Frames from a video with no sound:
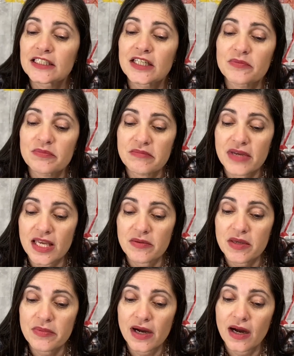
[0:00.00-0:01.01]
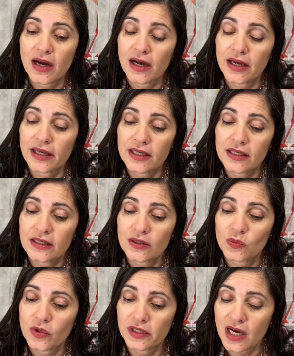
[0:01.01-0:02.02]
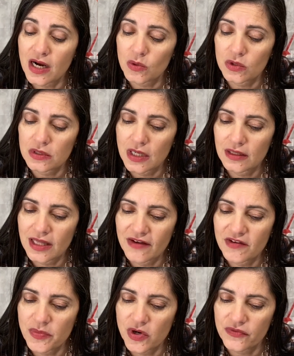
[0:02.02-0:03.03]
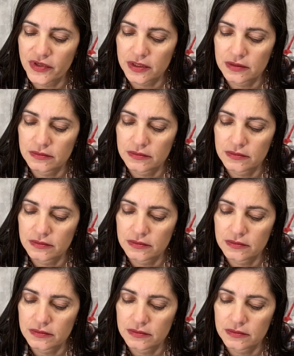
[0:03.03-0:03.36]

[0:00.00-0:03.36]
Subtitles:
Maybe by 1 hour, I'll have it perfect.